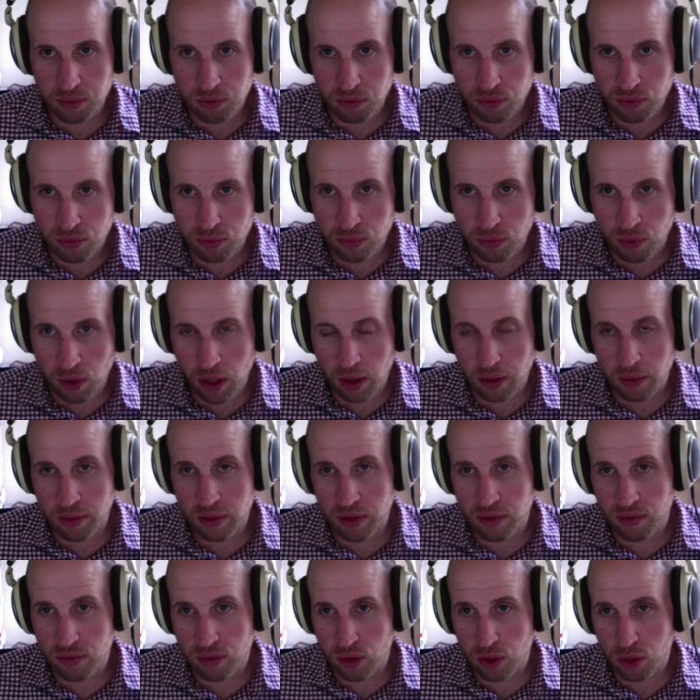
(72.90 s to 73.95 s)
follow the
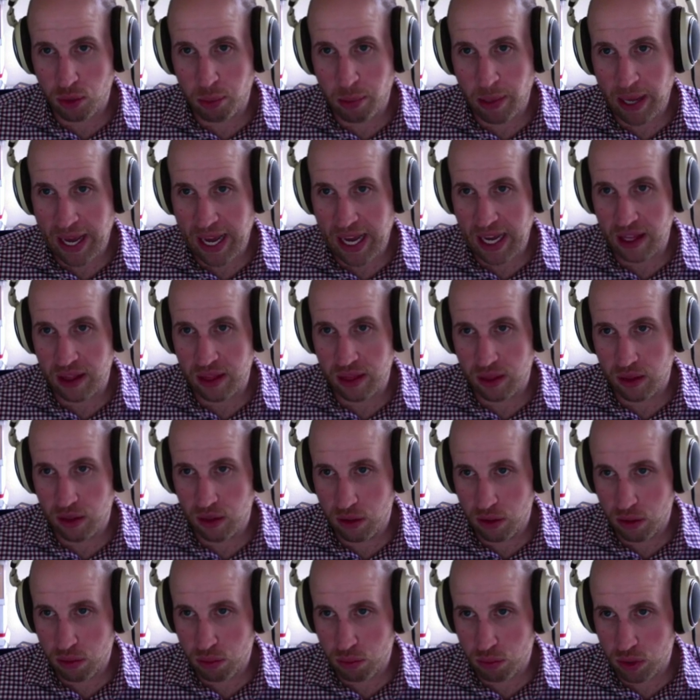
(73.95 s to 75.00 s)
full path
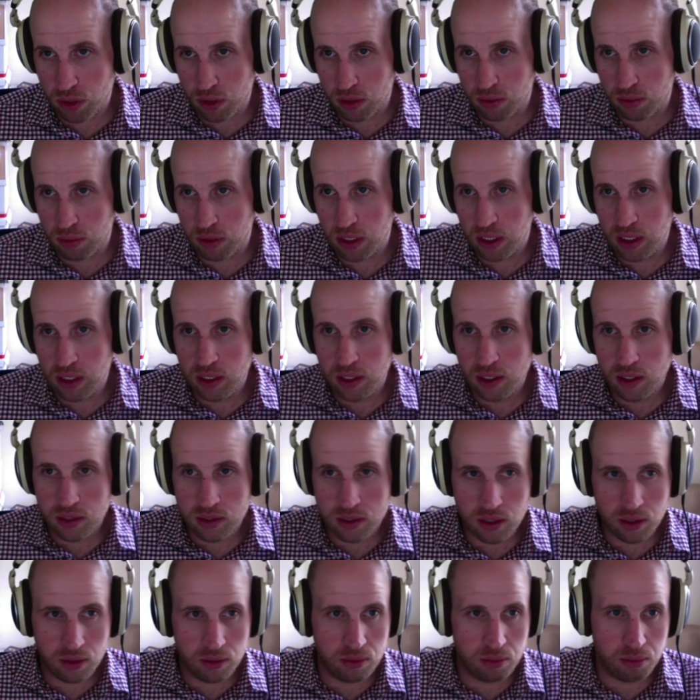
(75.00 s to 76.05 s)
through.
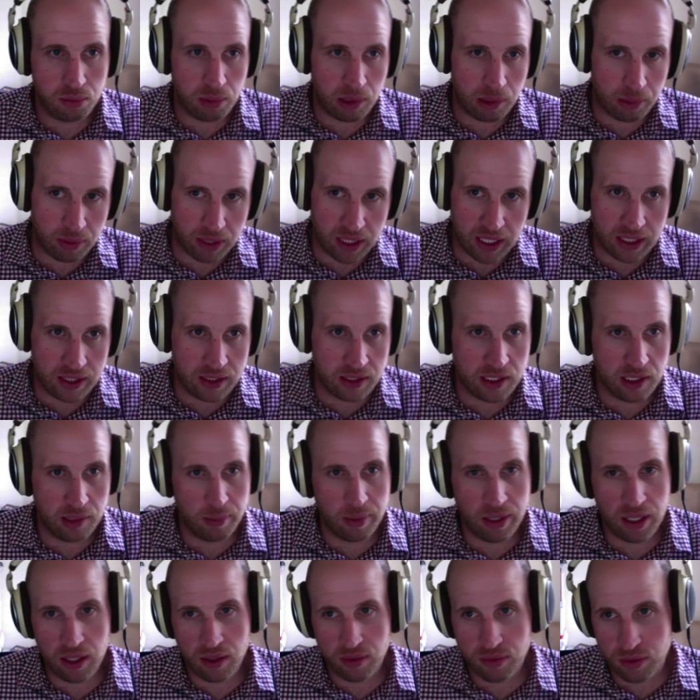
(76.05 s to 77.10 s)
So public
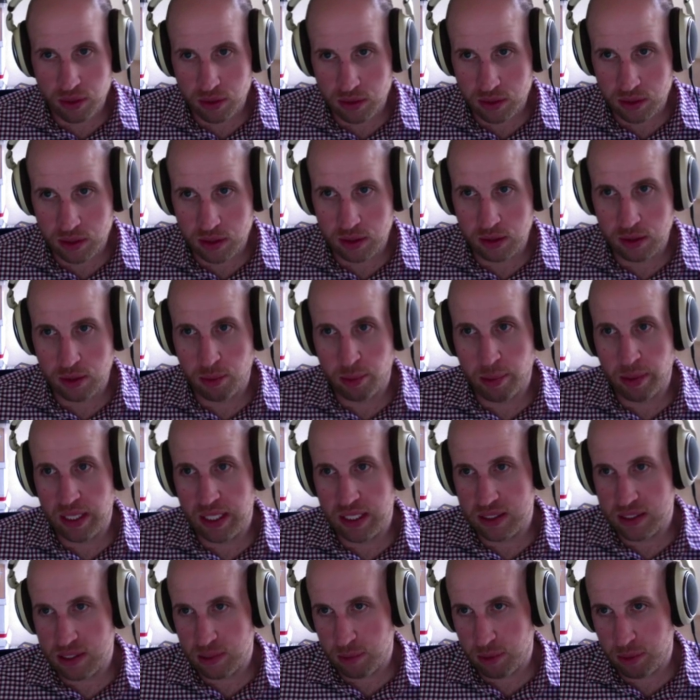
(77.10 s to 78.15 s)
HTML, frozen
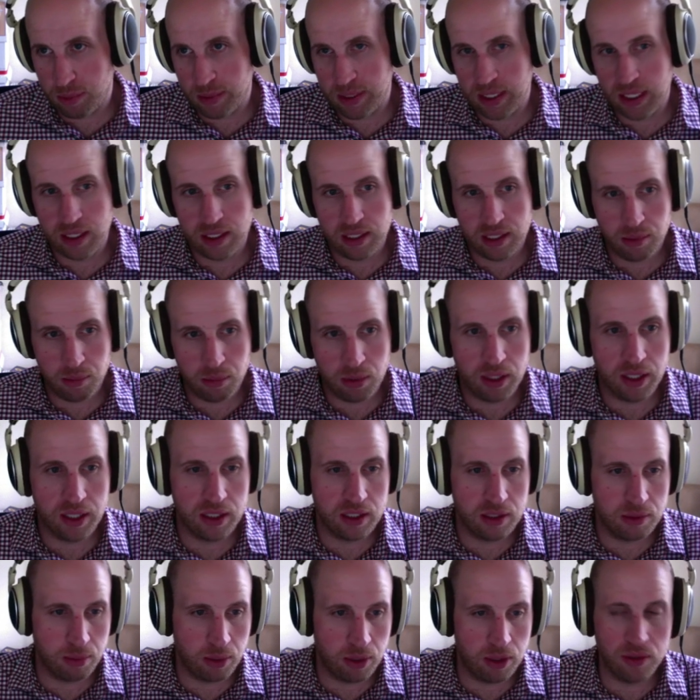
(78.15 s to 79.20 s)
toothpaste, WP content
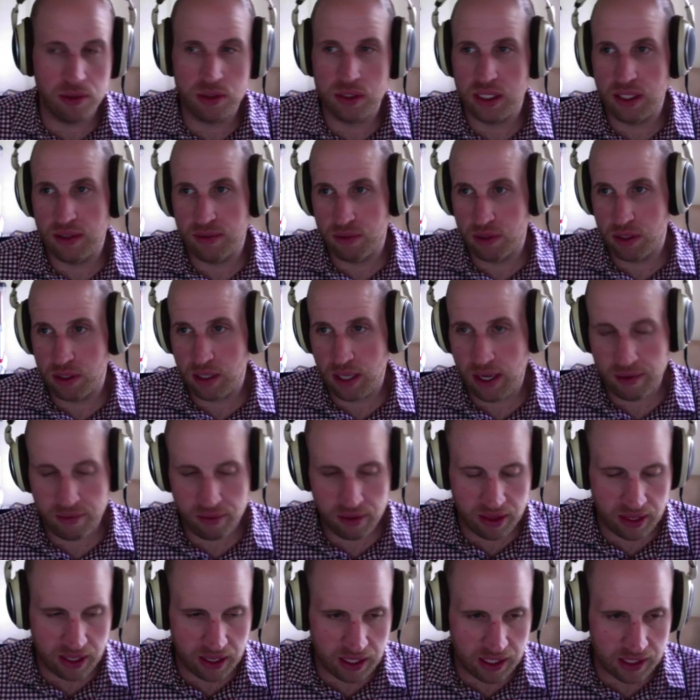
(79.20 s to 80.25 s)
plugins, post, every,
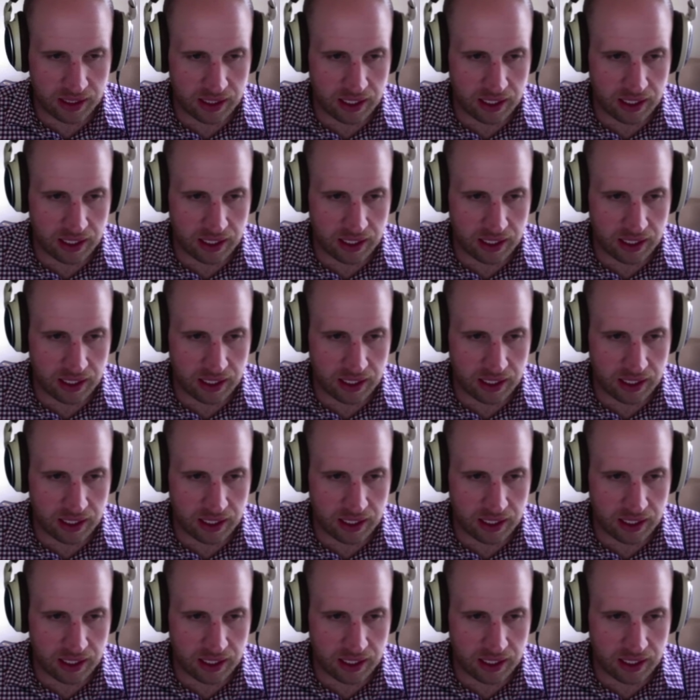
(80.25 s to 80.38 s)
everything like